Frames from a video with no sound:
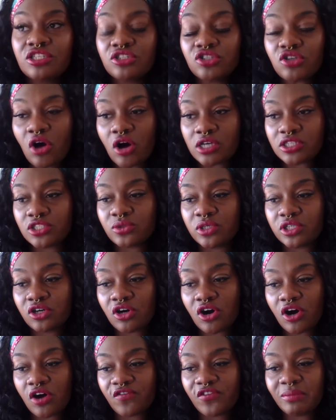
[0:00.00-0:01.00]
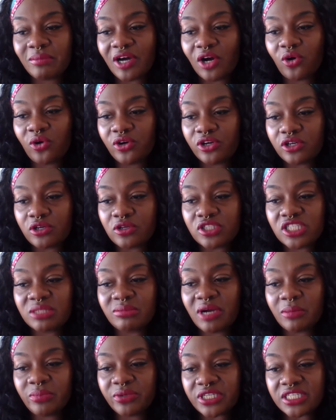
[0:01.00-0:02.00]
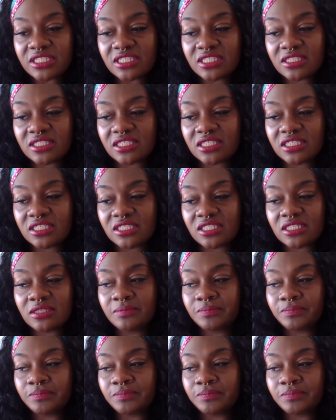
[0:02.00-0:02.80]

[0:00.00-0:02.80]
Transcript: is also a call for my oracles and my priestesses